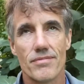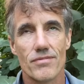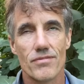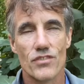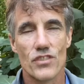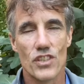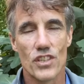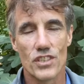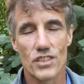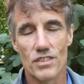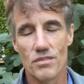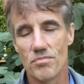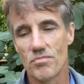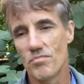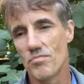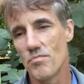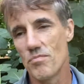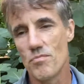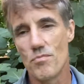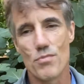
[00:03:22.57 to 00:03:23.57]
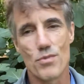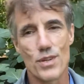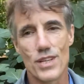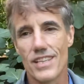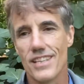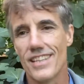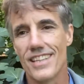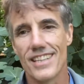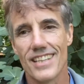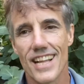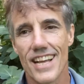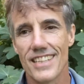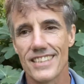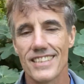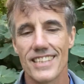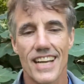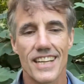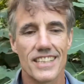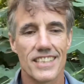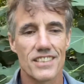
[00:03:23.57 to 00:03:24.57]
Just breathe in that
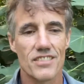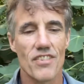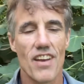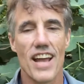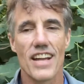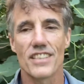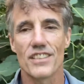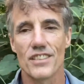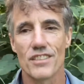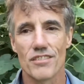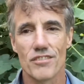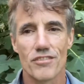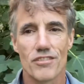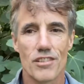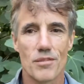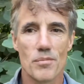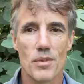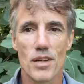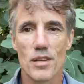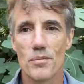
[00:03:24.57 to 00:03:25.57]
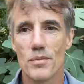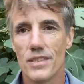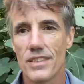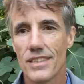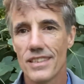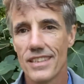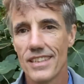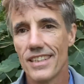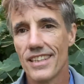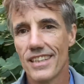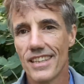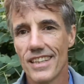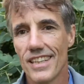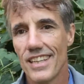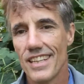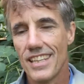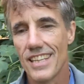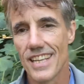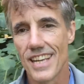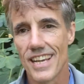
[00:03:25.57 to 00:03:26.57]
satisfaction for a moment.
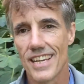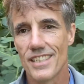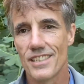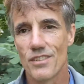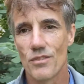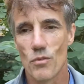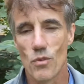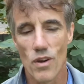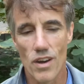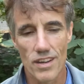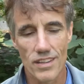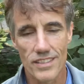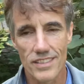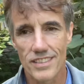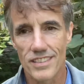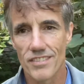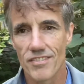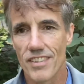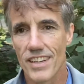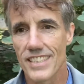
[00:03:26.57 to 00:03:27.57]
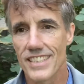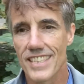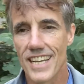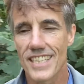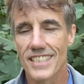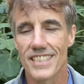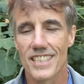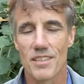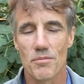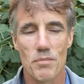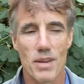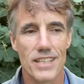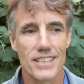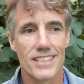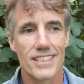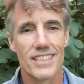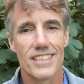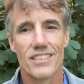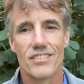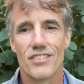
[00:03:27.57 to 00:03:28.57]
The Ace of Wands, fantastic
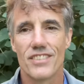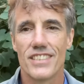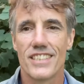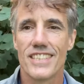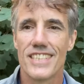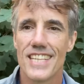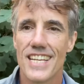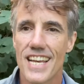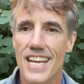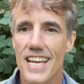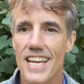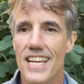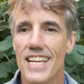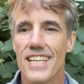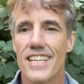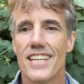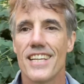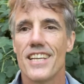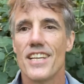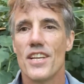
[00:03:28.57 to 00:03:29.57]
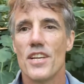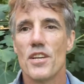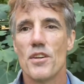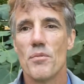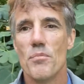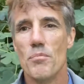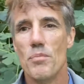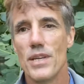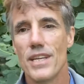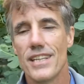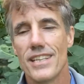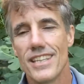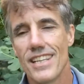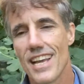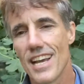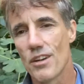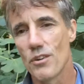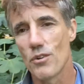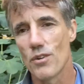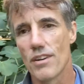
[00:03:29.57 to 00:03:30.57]
message for today, being the
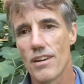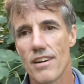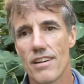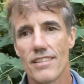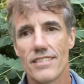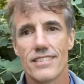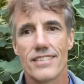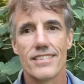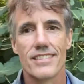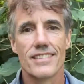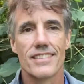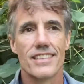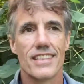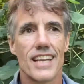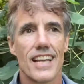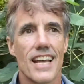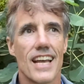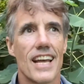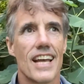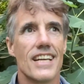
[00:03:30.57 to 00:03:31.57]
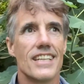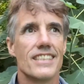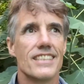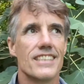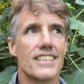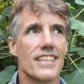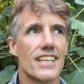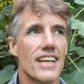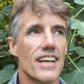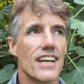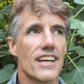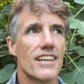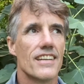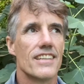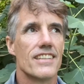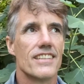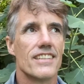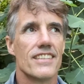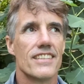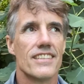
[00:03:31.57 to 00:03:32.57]
equinox, and
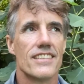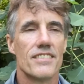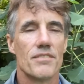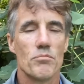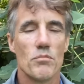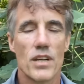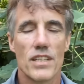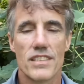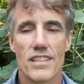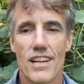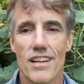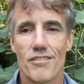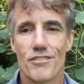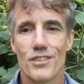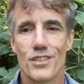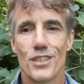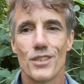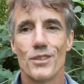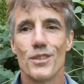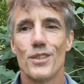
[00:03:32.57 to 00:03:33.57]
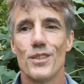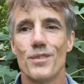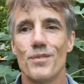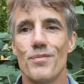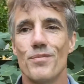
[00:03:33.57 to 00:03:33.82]
much love to you all.